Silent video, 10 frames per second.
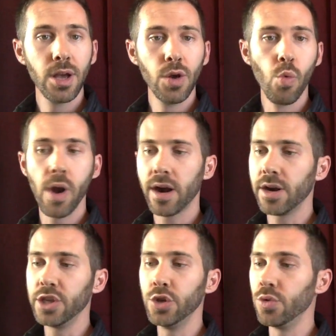where
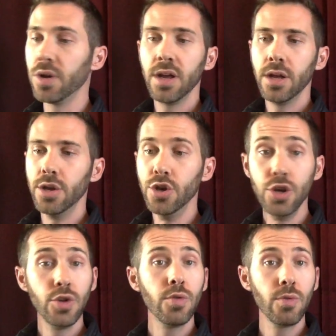you
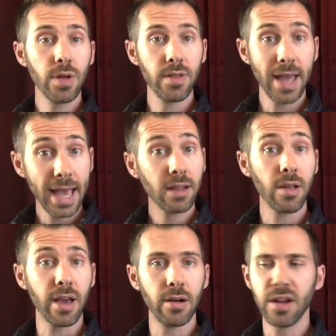knew the
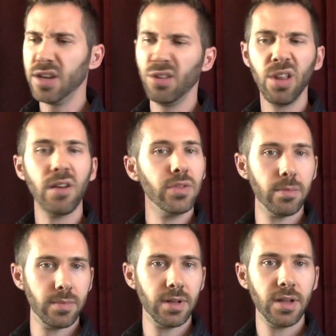headliner and you loved them,